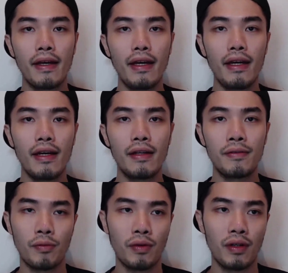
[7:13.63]

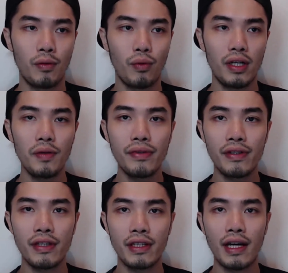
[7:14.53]
And whatever
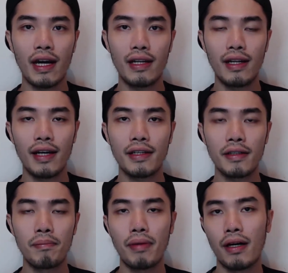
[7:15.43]
thing I like
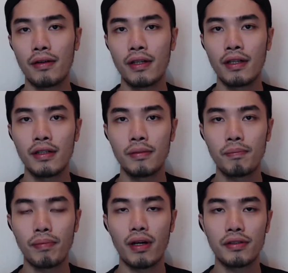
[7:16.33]
about
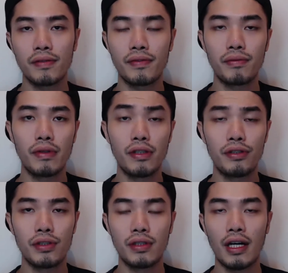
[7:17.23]
parts of the
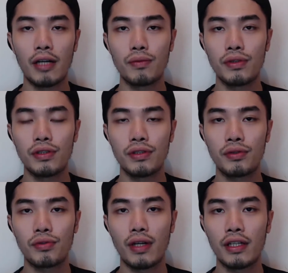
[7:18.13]
religion, I would just
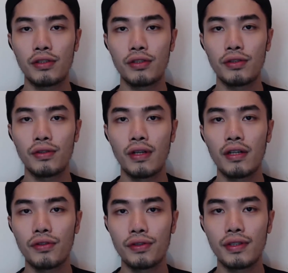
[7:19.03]
try to
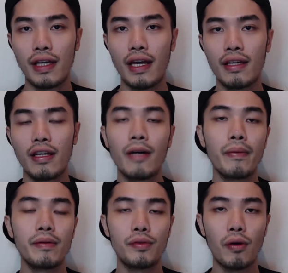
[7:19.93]
understand and
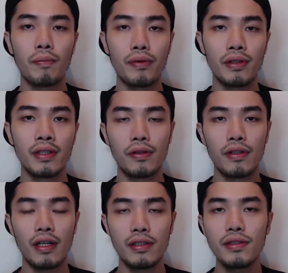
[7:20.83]
absorb it.
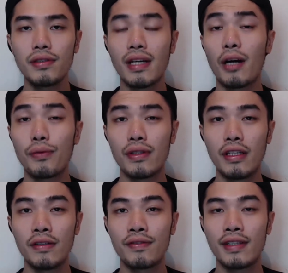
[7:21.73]
And this is how we
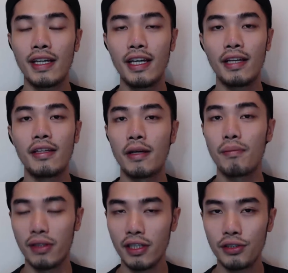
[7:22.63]
live in
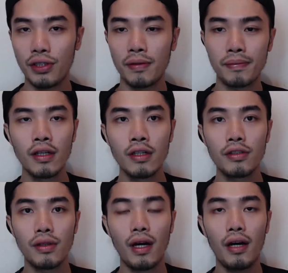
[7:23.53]
Malaysia.
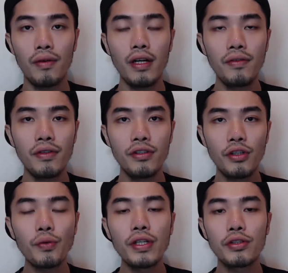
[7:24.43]
So however,
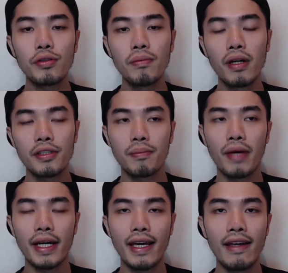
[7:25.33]
knowing too much
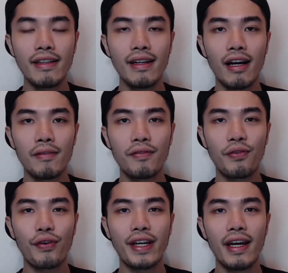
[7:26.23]
might end up
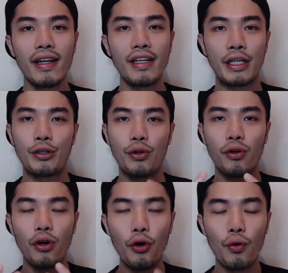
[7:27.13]
forgetting your
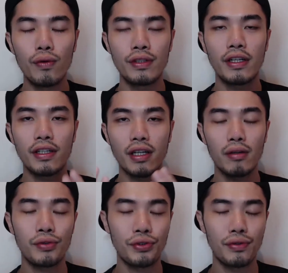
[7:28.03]
own
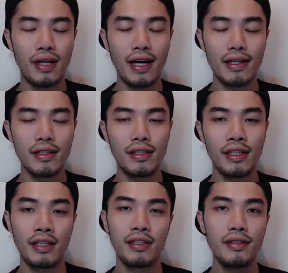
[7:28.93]
cultural
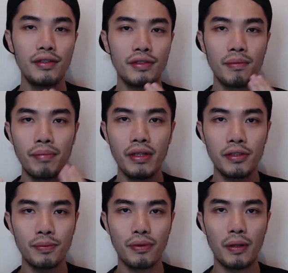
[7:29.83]
identity. This is the
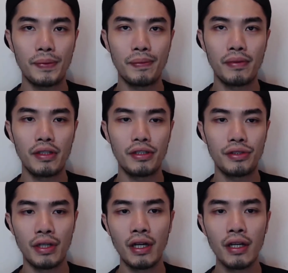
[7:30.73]
biggest problem in Malaysia.